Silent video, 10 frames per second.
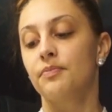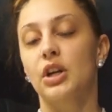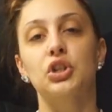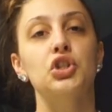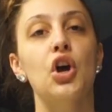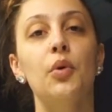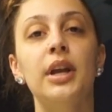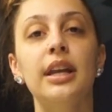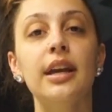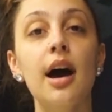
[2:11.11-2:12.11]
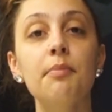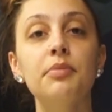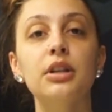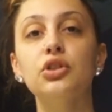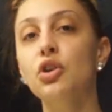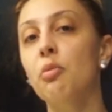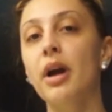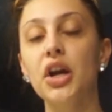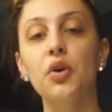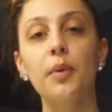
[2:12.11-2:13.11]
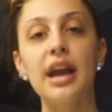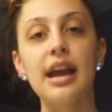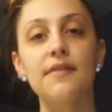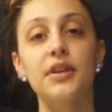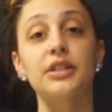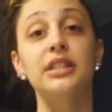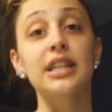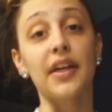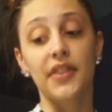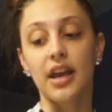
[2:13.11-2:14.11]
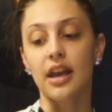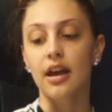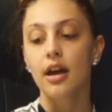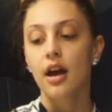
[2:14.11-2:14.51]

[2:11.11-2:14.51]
There's no heating up, there's no microwave, there's nothing.